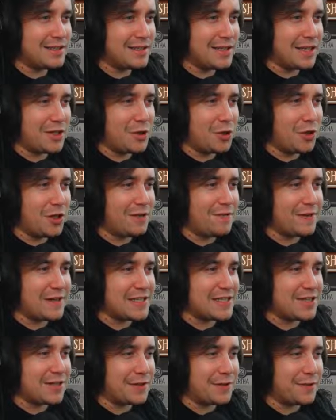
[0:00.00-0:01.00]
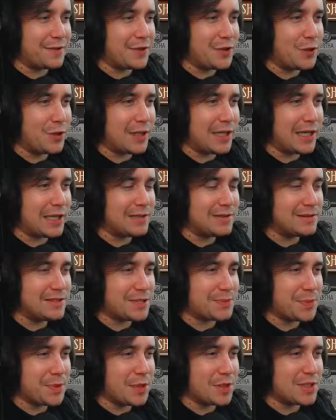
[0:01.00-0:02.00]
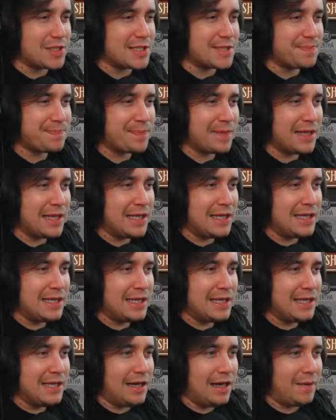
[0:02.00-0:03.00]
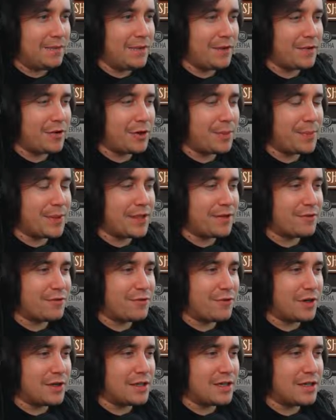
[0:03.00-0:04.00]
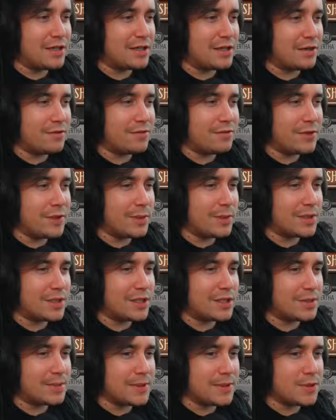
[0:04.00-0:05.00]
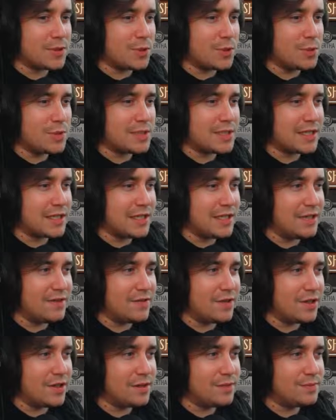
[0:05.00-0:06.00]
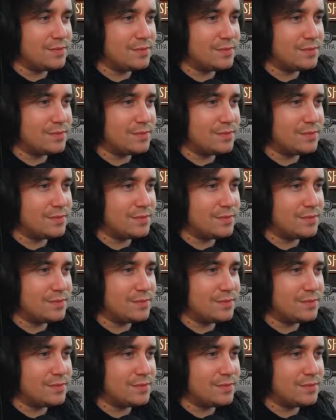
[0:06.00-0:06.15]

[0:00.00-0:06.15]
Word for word: The annoying thing's kind of annoying, just because I'm never going to be in the front. I don't really want her to be taunting either.